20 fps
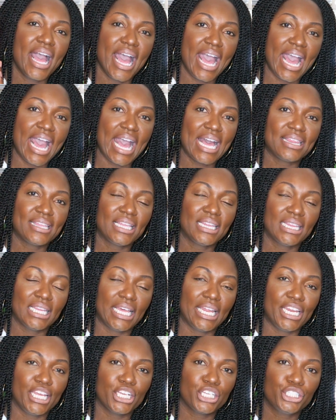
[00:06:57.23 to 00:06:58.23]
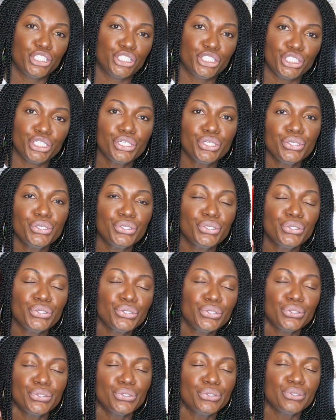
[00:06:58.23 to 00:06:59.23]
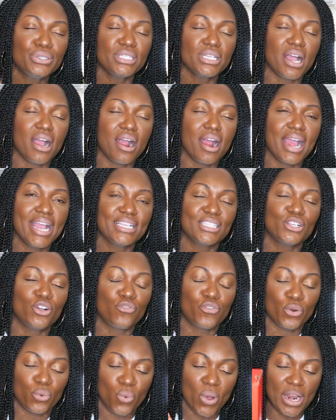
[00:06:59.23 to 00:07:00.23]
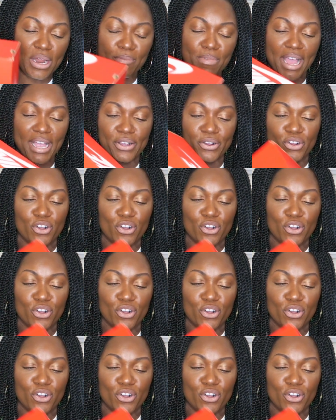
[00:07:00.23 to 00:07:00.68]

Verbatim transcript: athletic shoes. All right, so for one of my